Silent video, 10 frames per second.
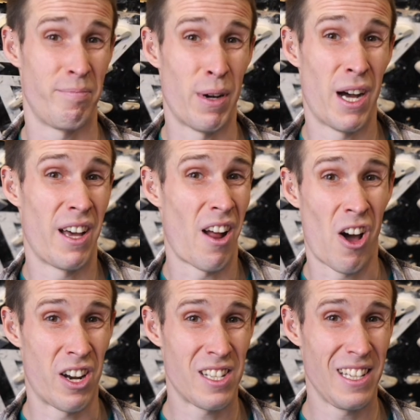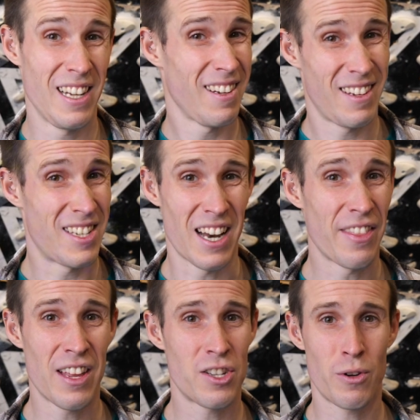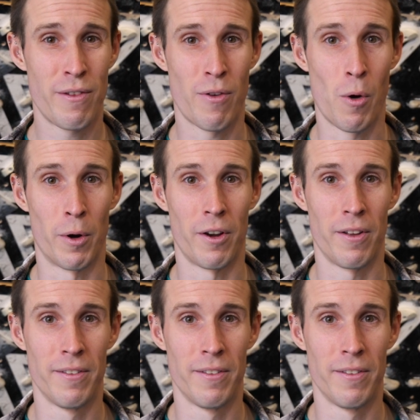But honestly, it's not that straightforward.